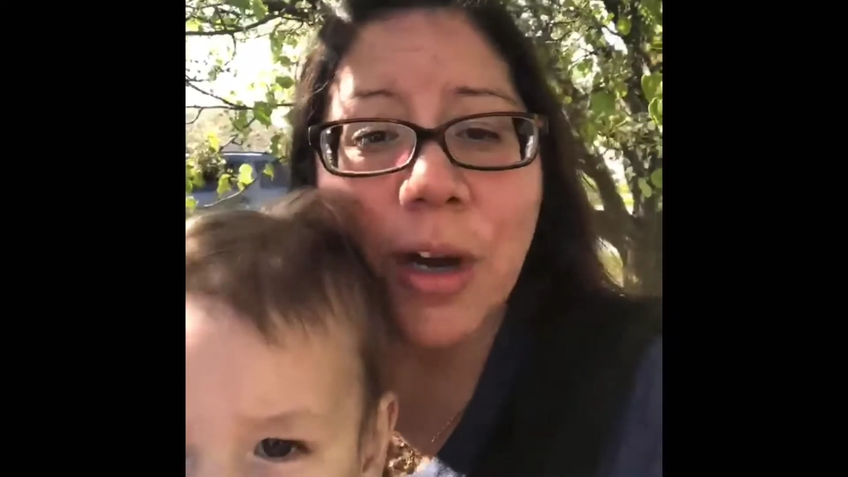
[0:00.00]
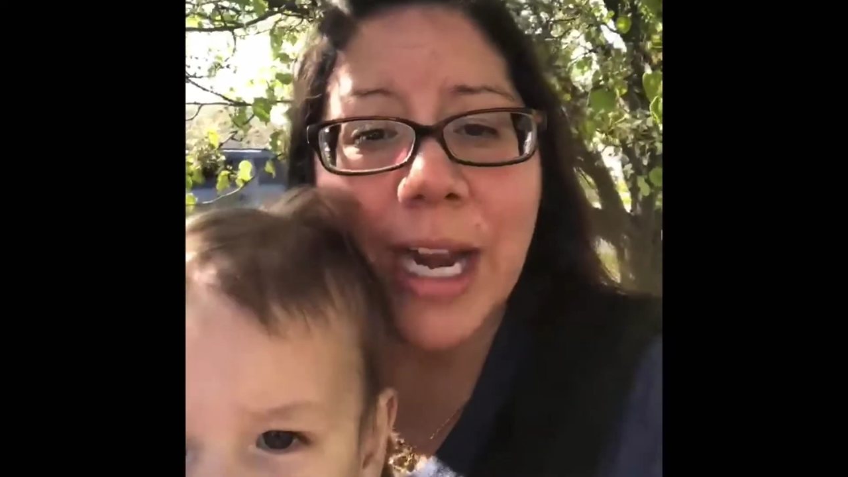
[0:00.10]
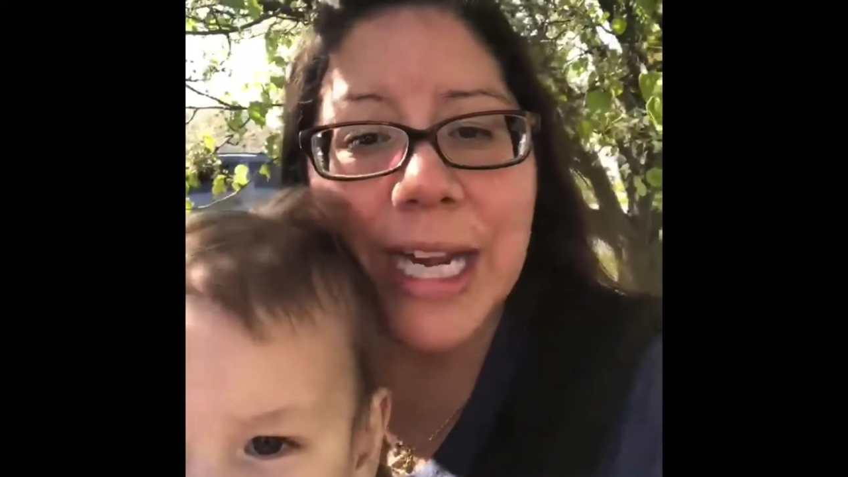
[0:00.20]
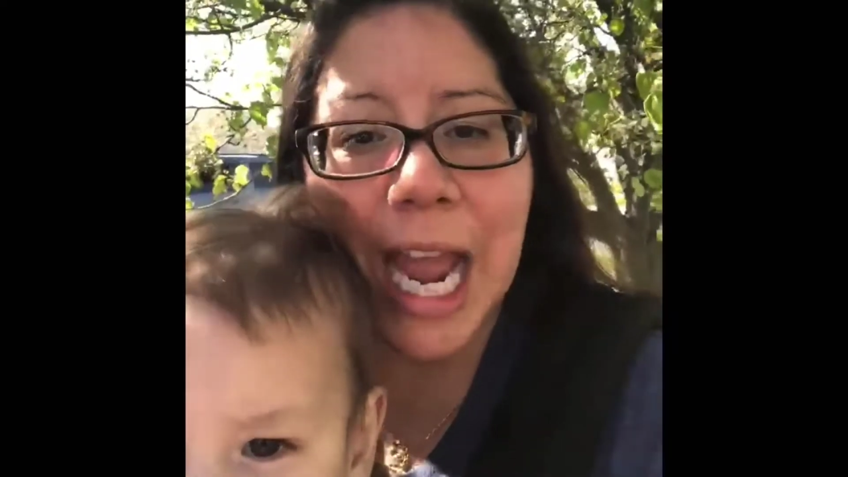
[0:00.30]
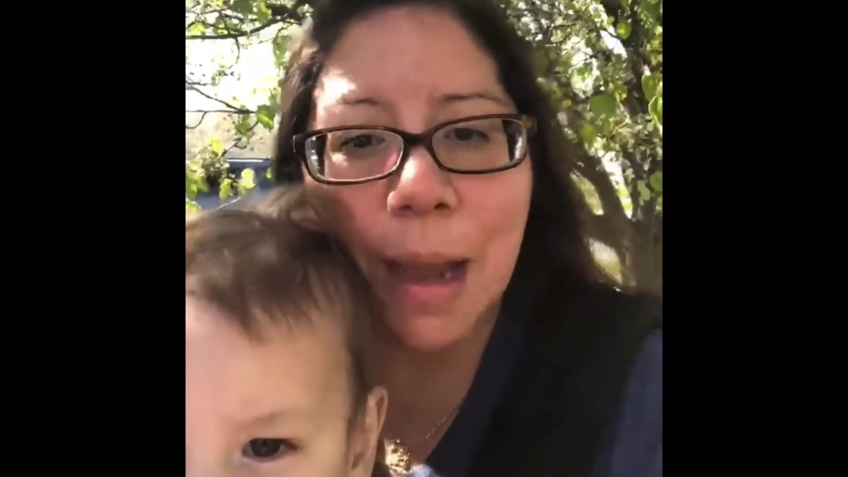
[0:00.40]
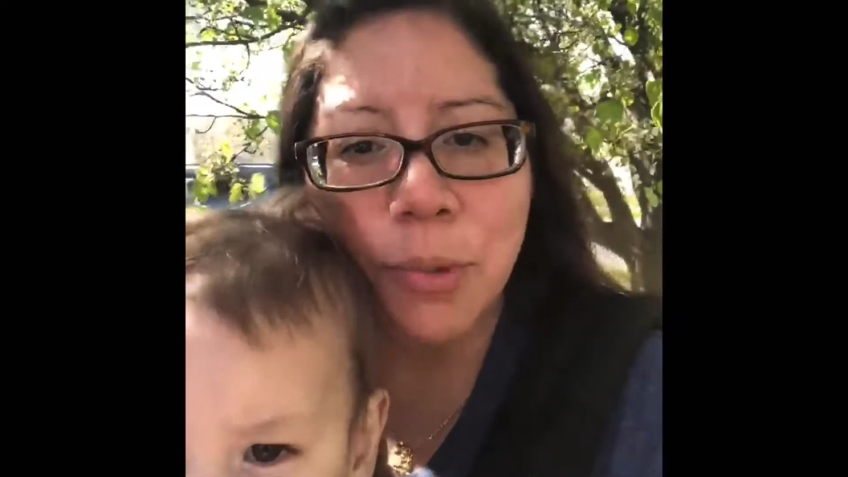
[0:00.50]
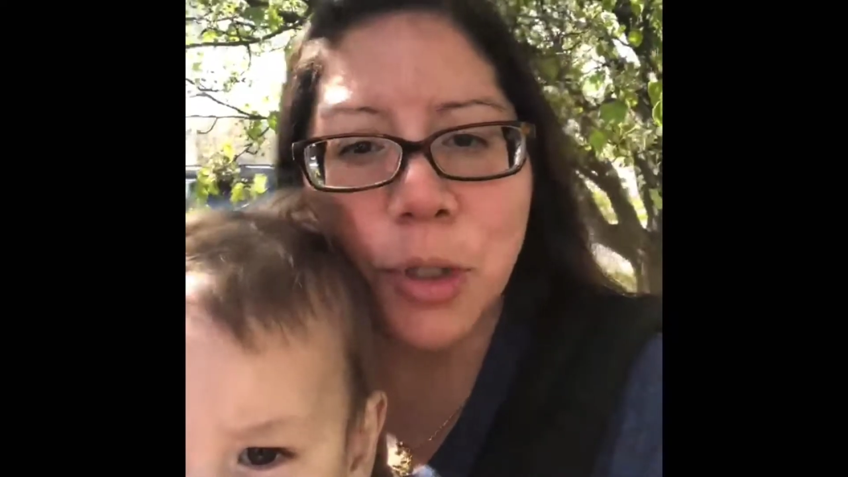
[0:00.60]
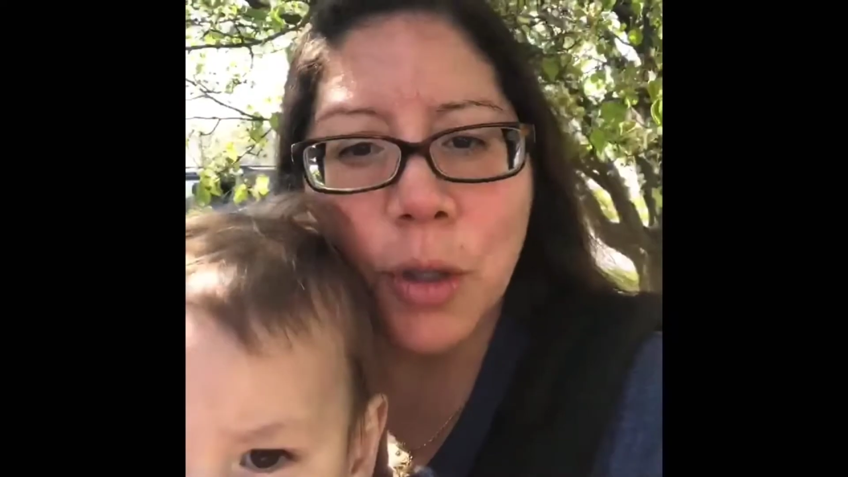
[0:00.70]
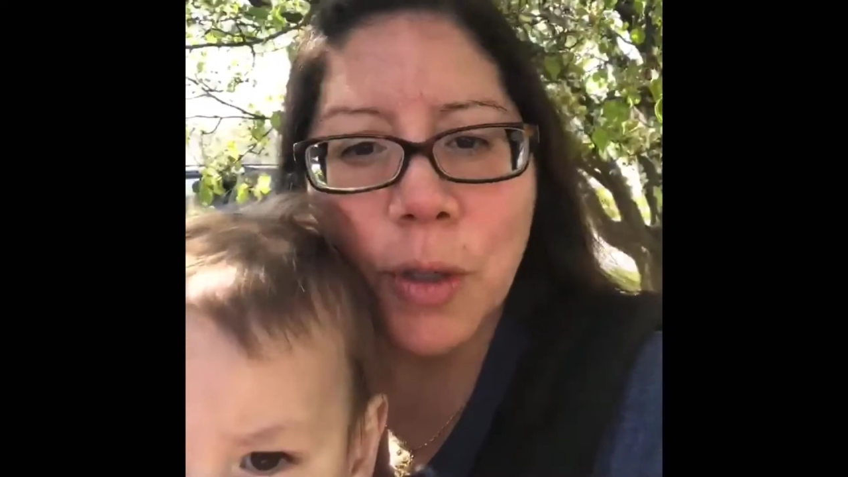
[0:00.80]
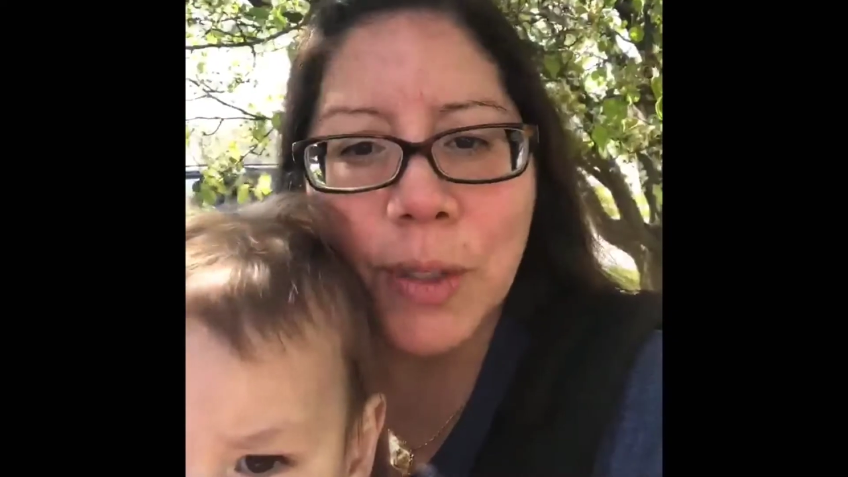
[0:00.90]
and
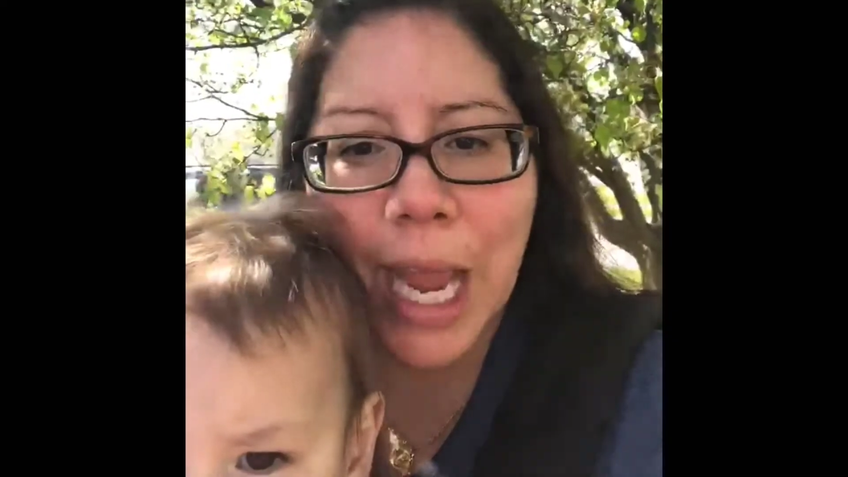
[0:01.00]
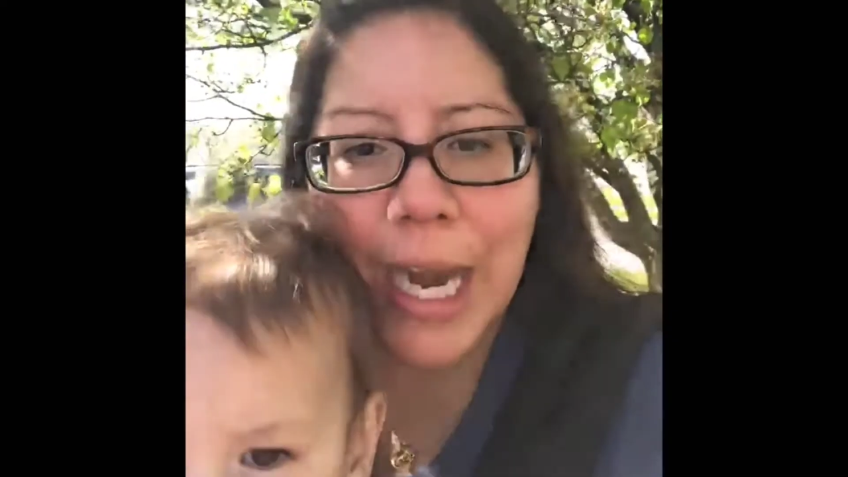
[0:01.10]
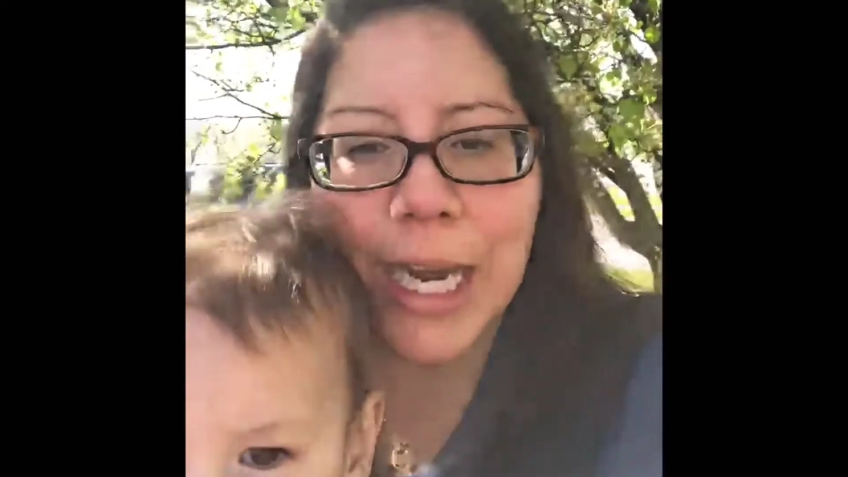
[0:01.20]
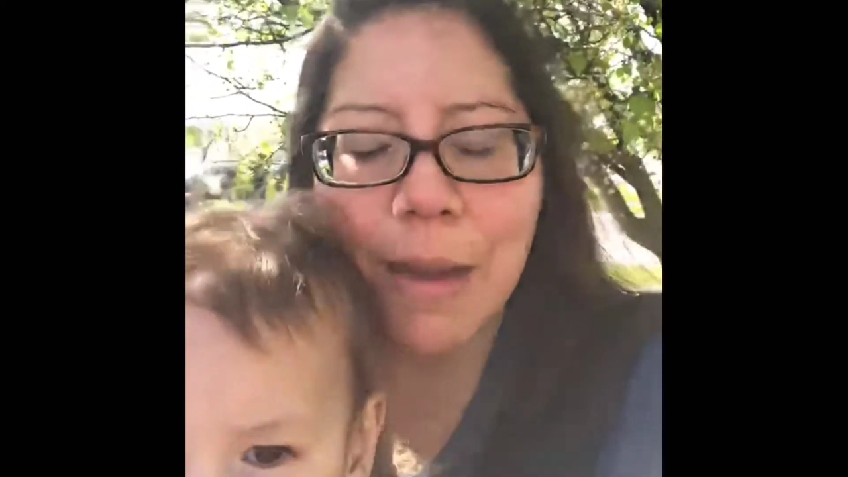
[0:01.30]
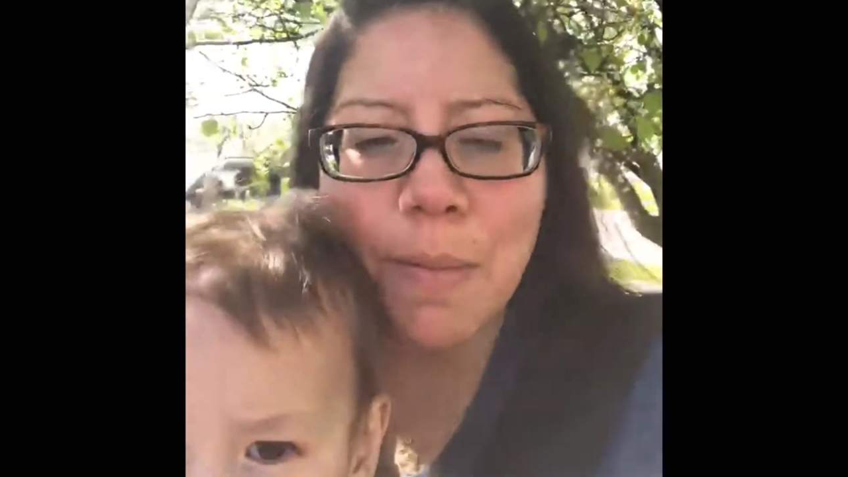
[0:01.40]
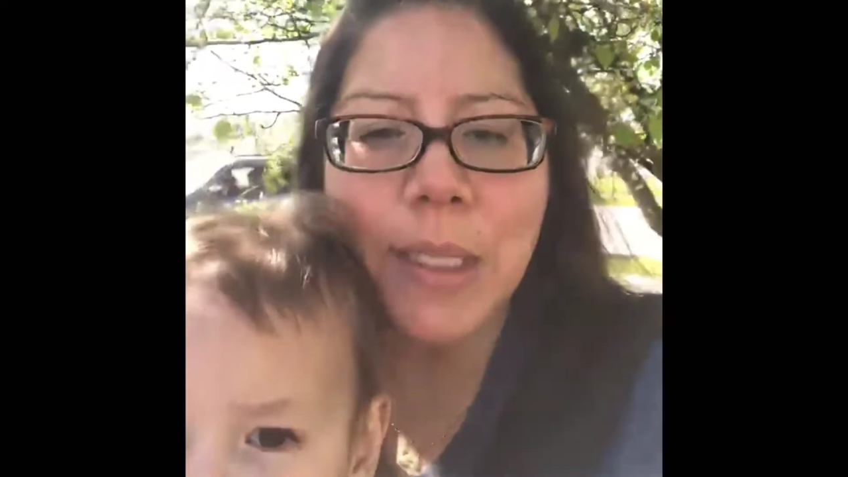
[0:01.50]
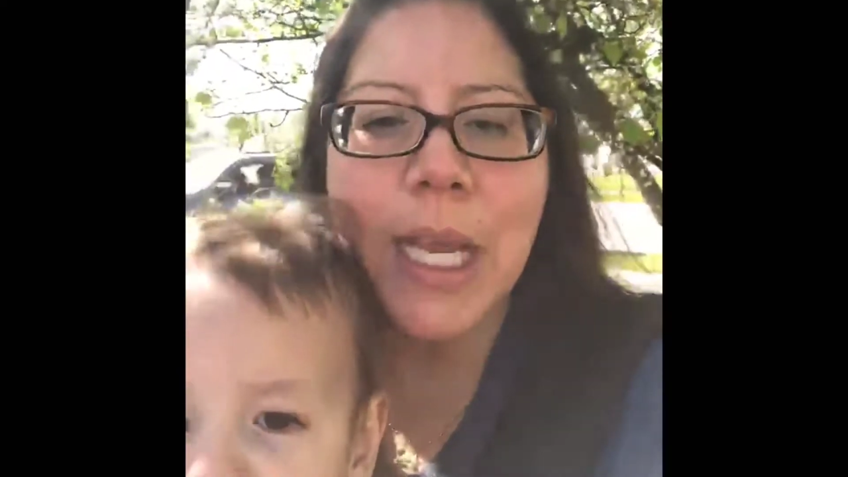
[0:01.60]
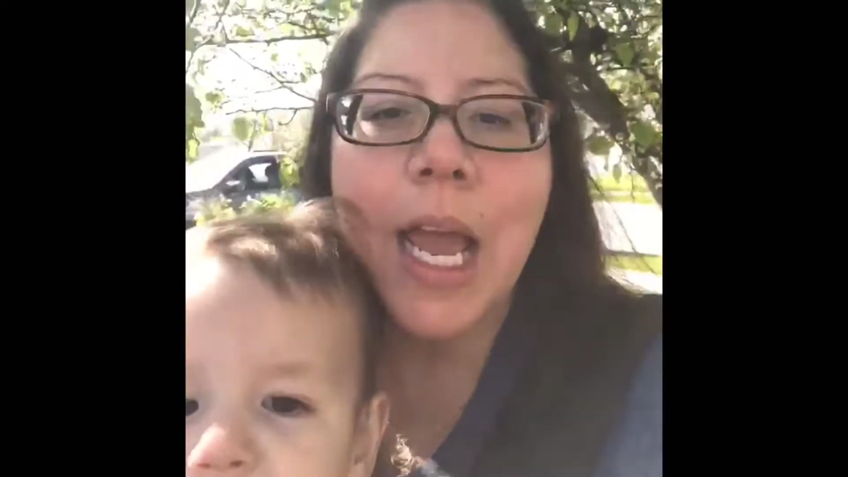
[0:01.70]
capture those items.